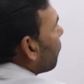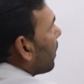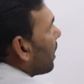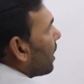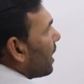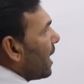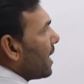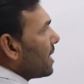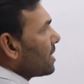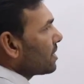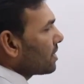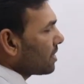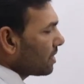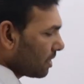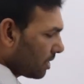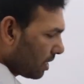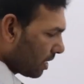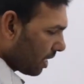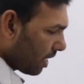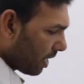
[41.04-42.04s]
one
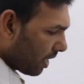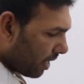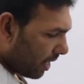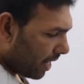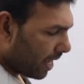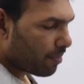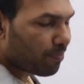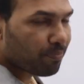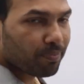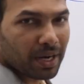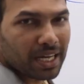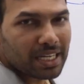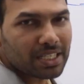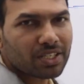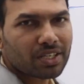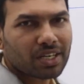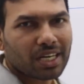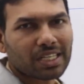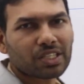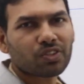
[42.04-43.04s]
as
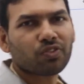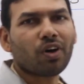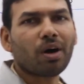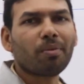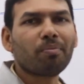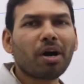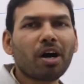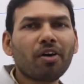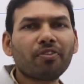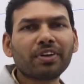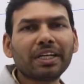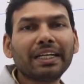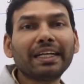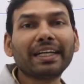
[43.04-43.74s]
Laplace transform of